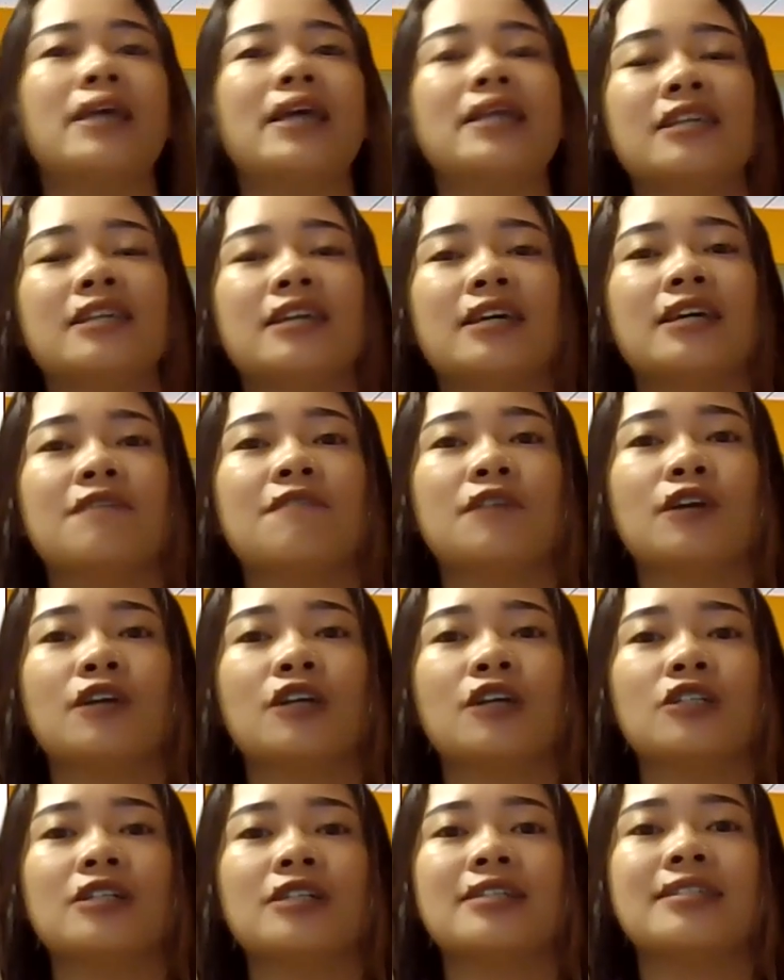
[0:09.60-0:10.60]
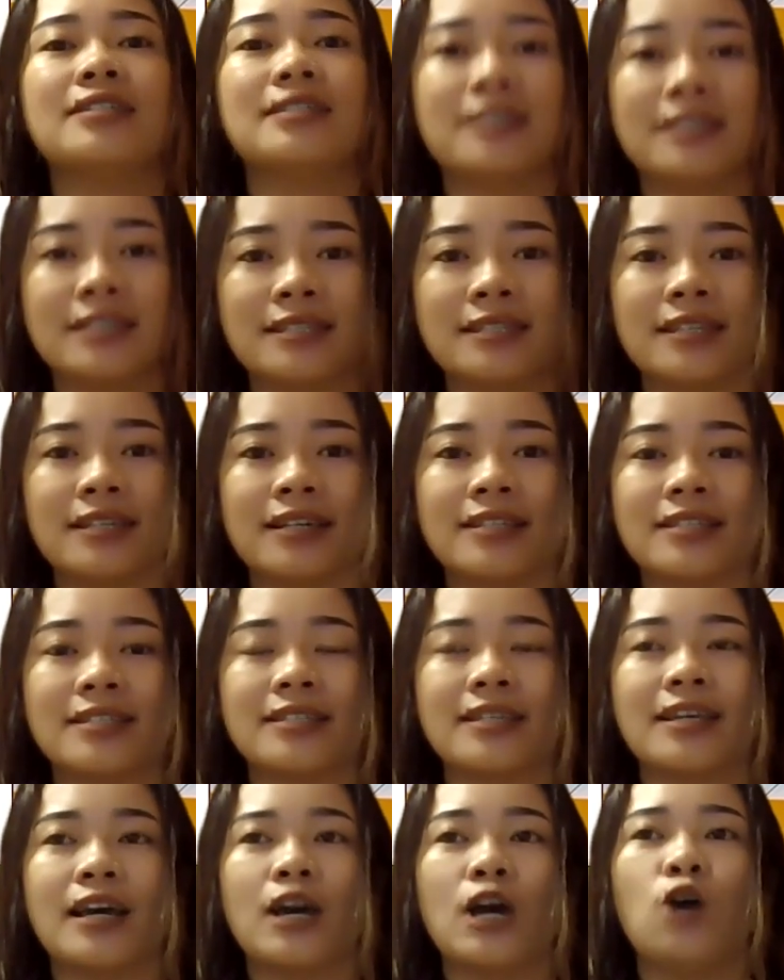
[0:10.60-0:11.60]
the basic inferential
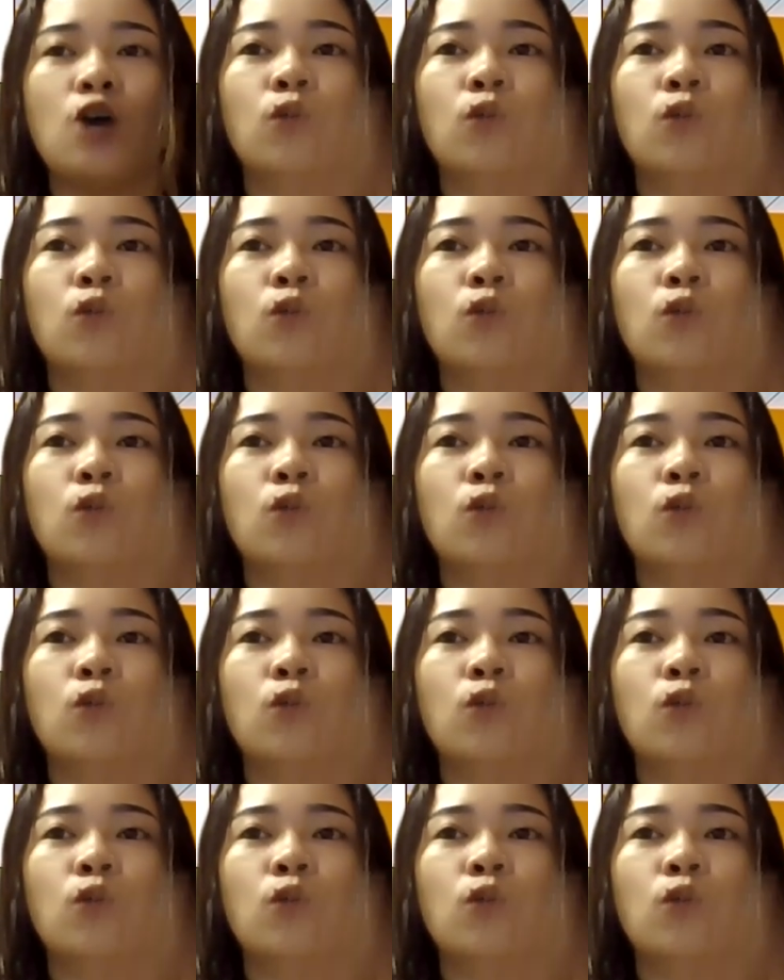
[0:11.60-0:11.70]
statistics.